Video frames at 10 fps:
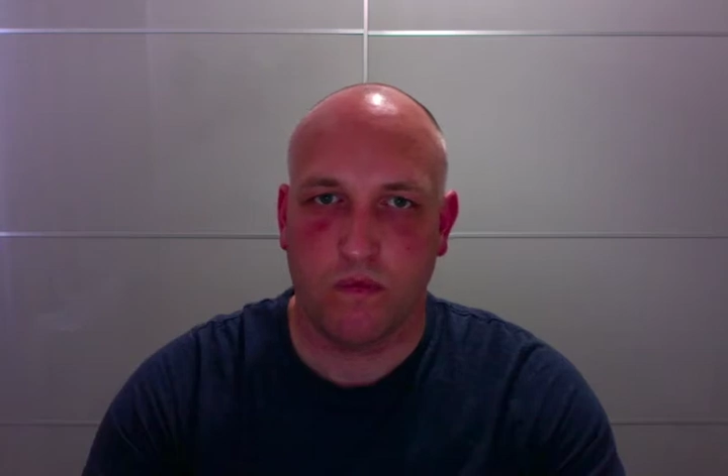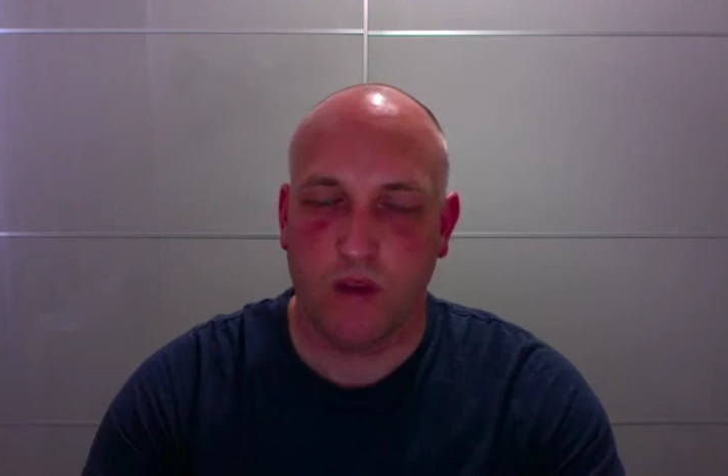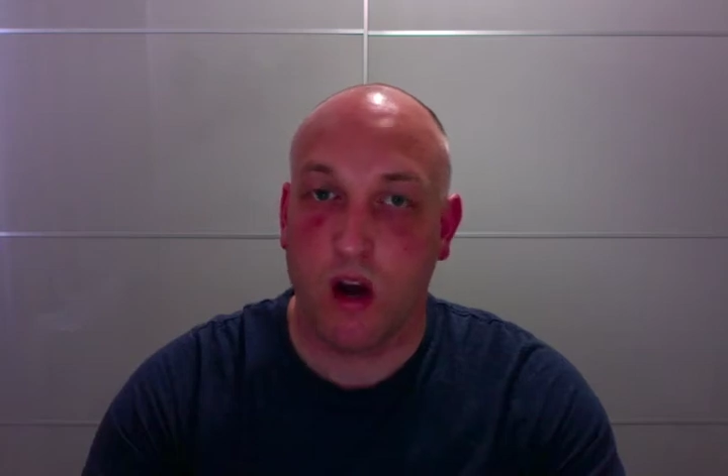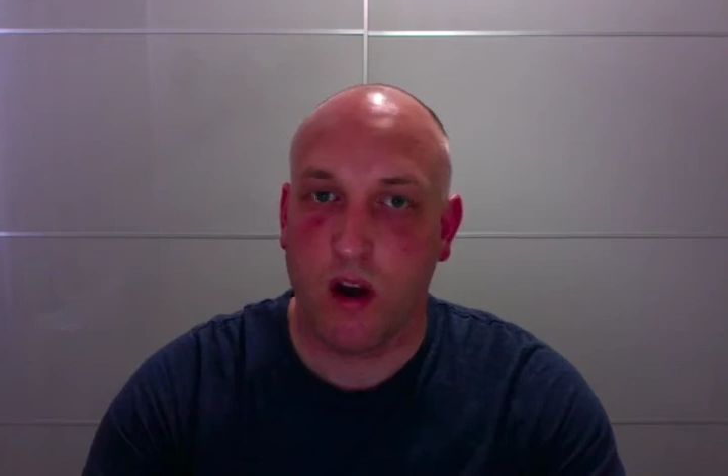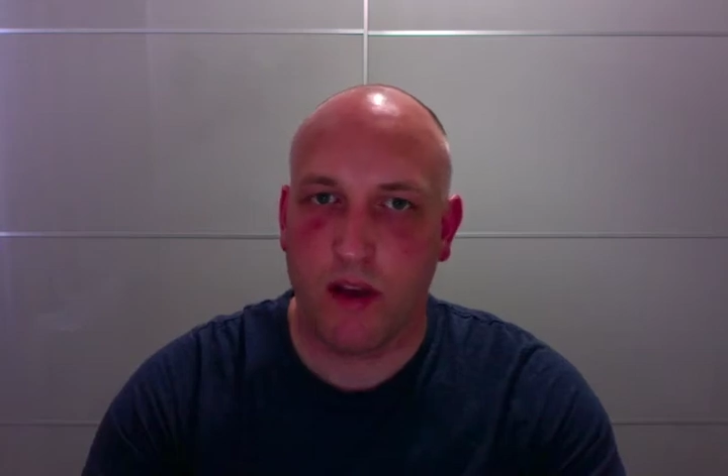
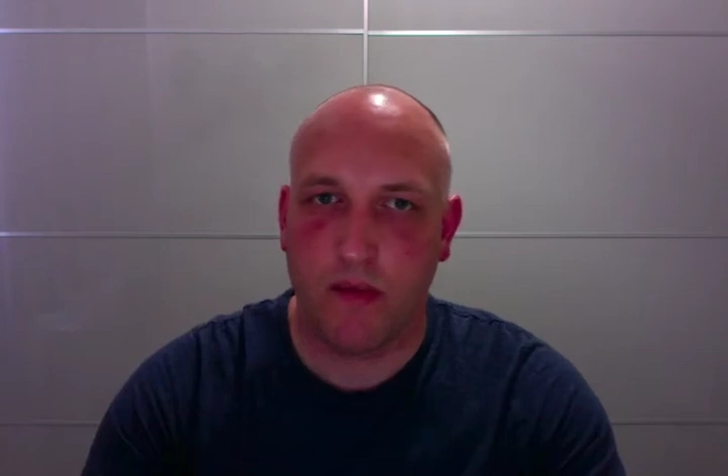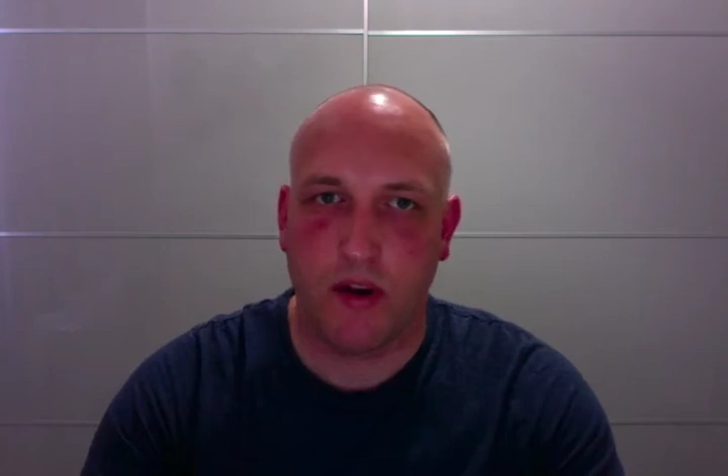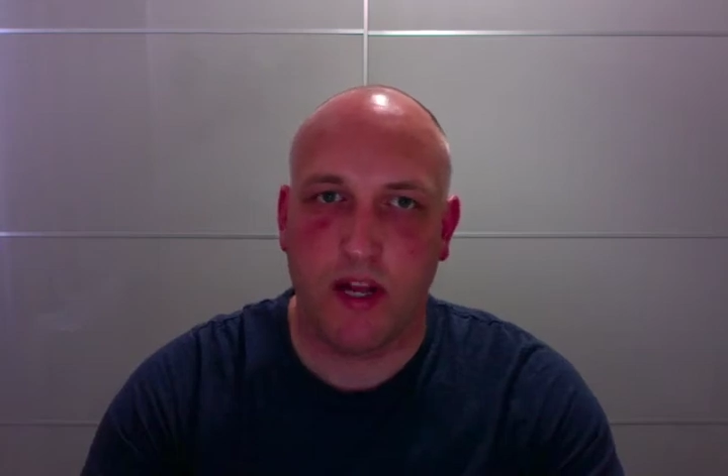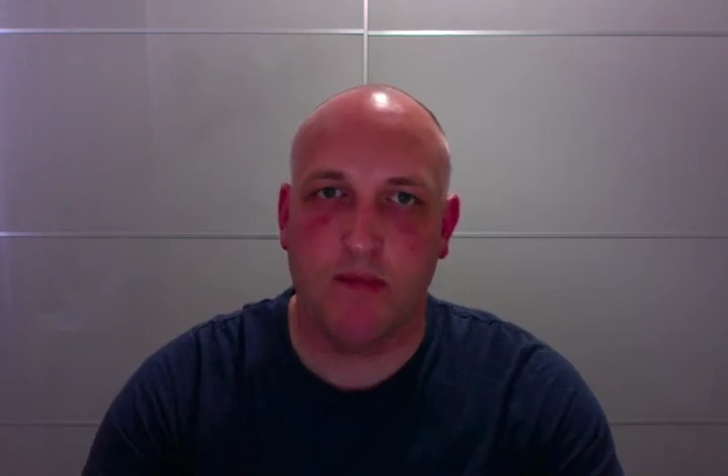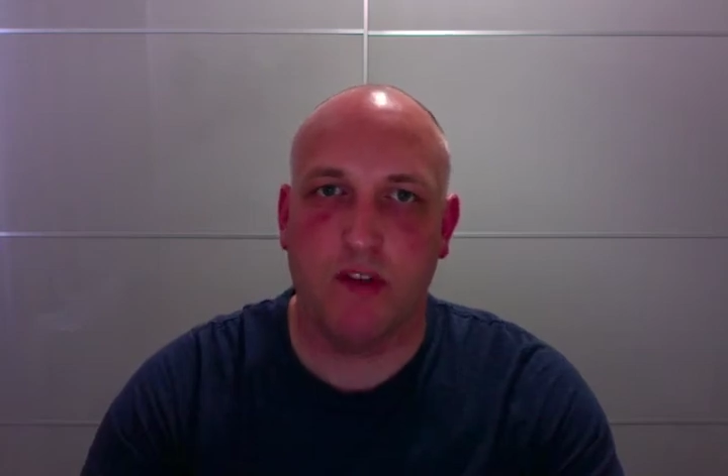Hi, my
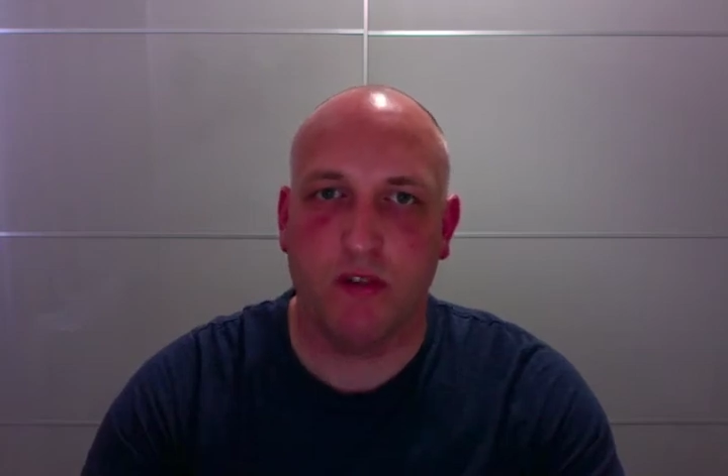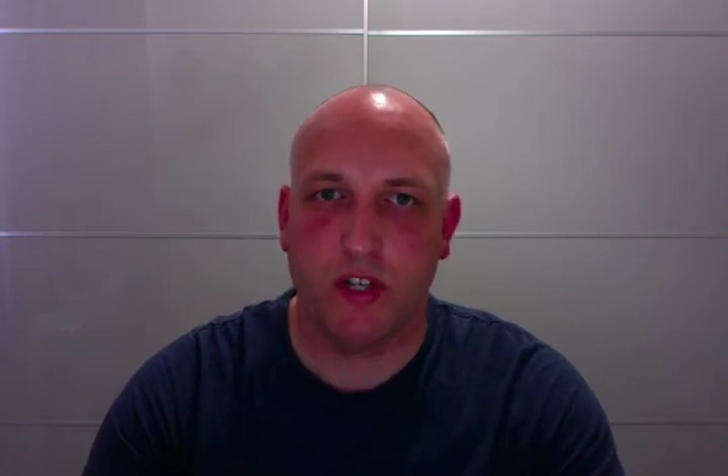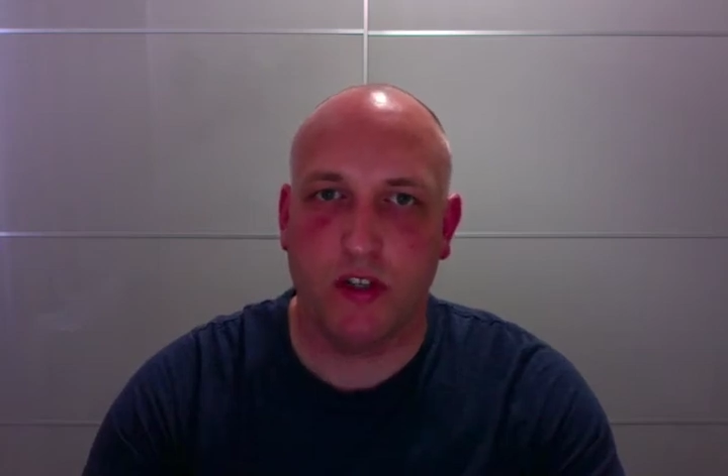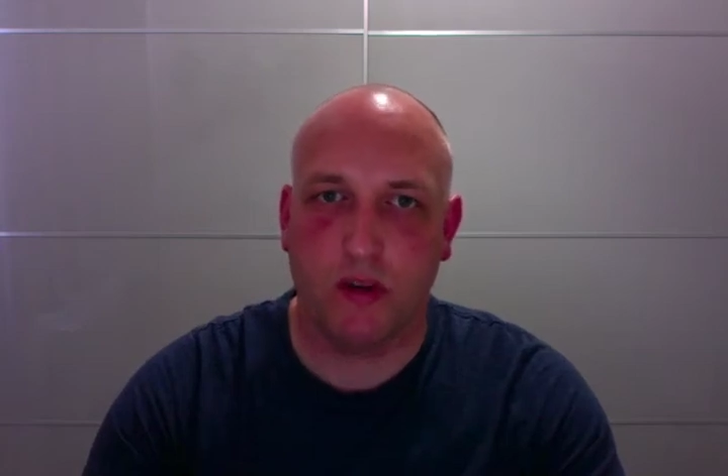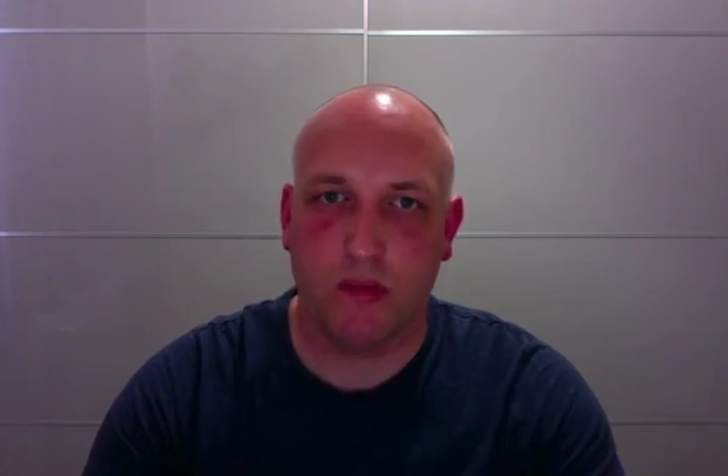name is
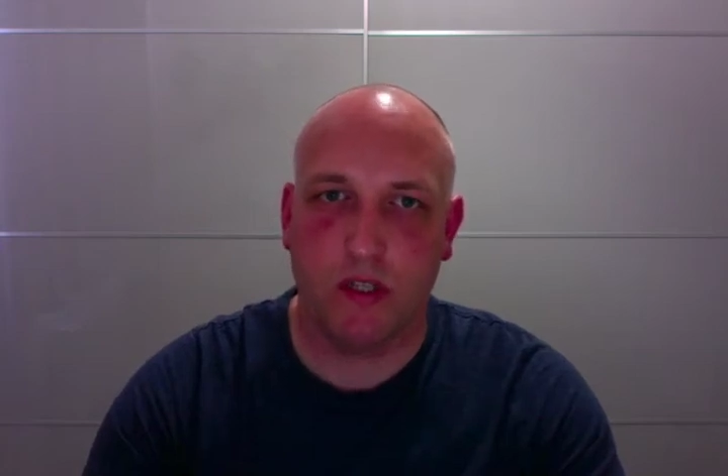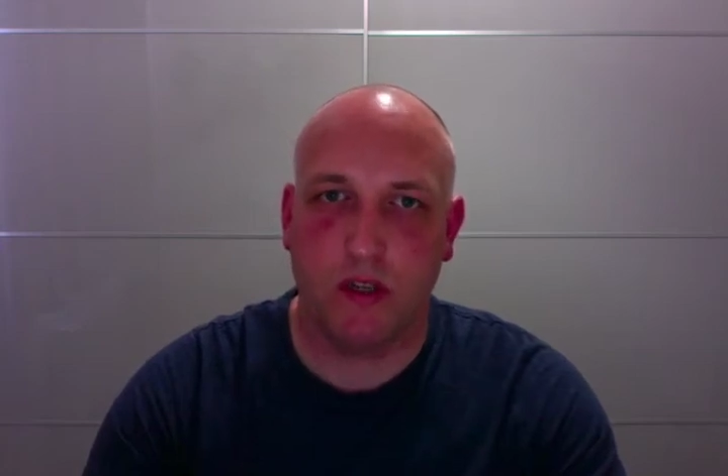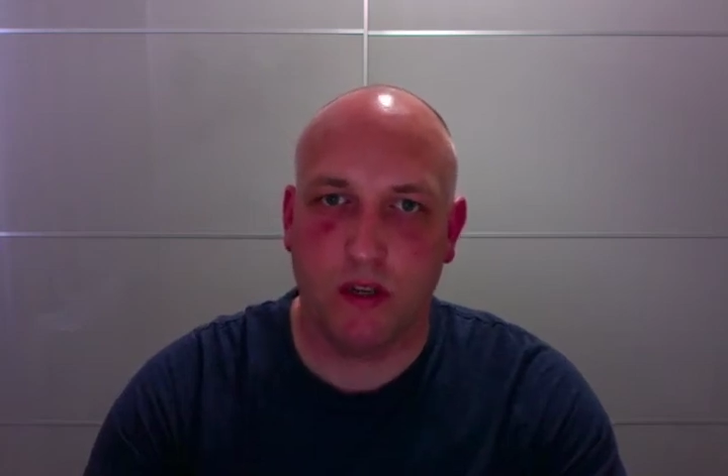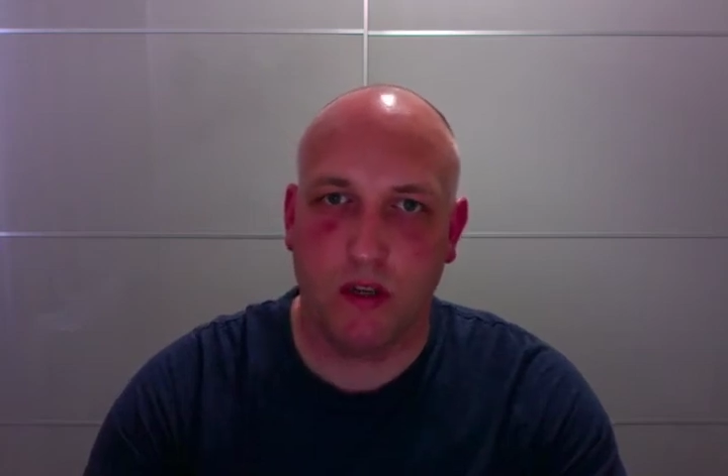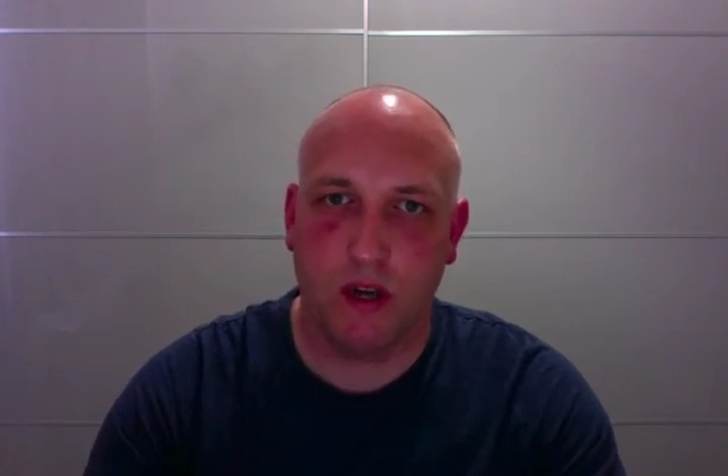Richard Tomlinson.